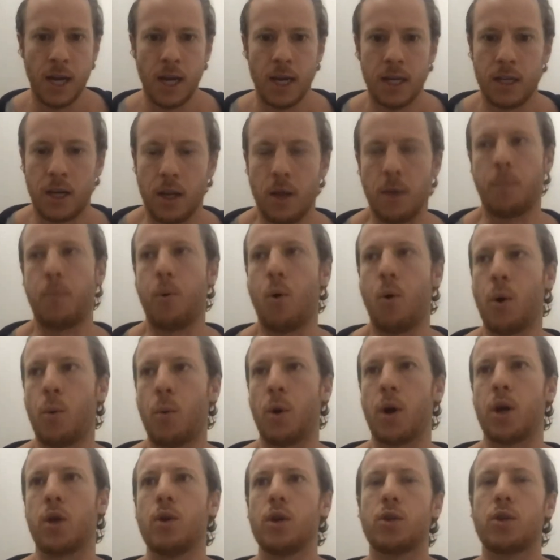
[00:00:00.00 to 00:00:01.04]
to the point where
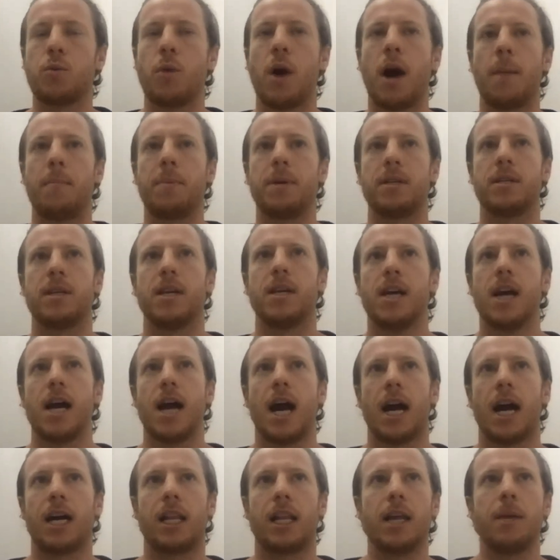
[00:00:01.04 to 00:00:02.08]
Uniswap is
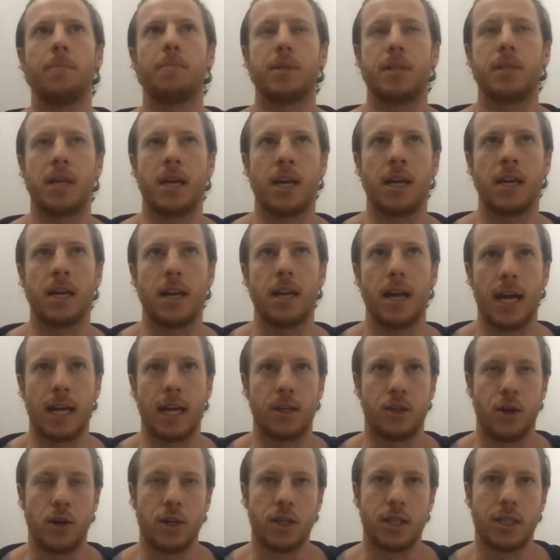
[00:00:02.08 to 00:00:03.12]
eclipsing at
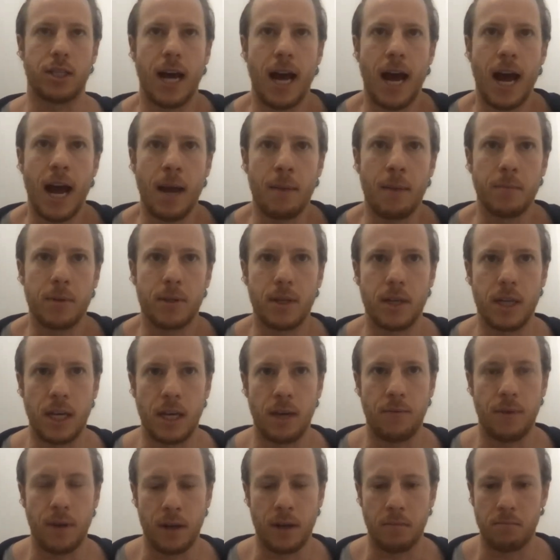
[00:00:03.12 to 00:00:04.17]
certain times
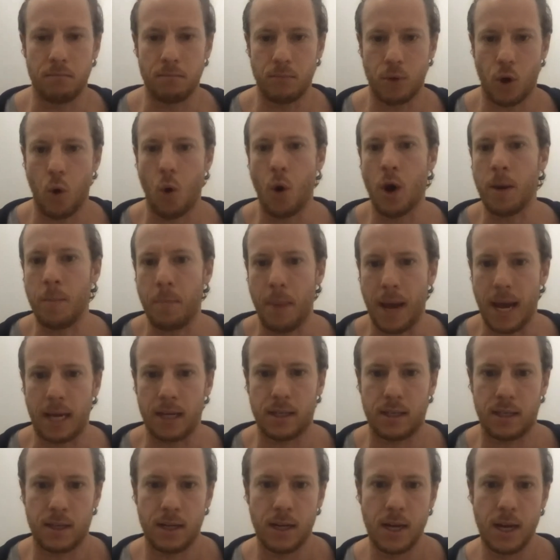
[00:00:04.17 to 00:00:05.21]
even
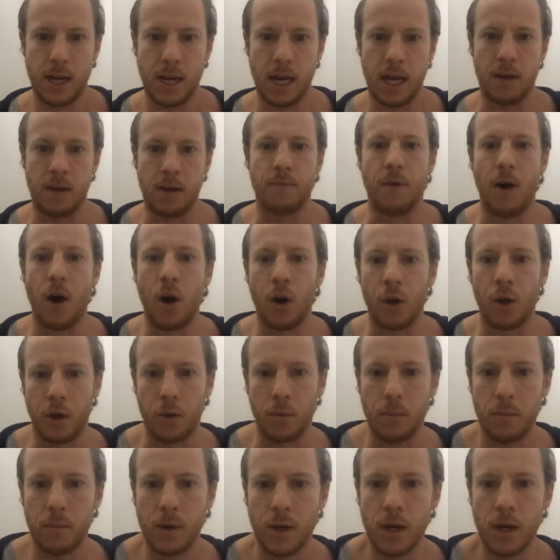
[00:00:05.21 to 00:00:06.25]
Coinbase in volume